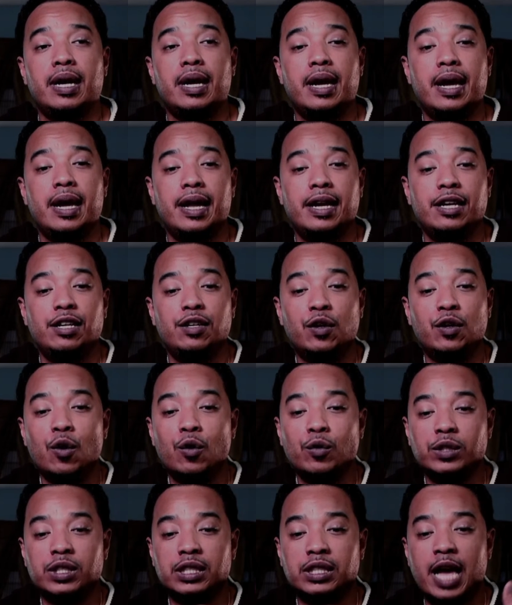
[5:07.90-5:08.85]
And you
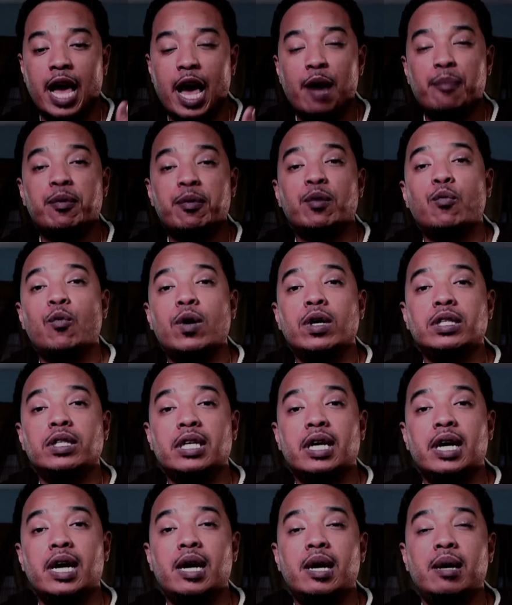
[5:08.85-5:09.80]
don't just happen one
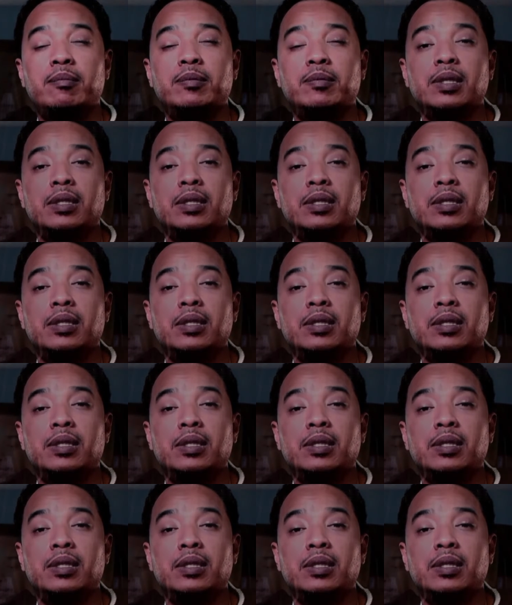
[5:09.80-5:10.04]
time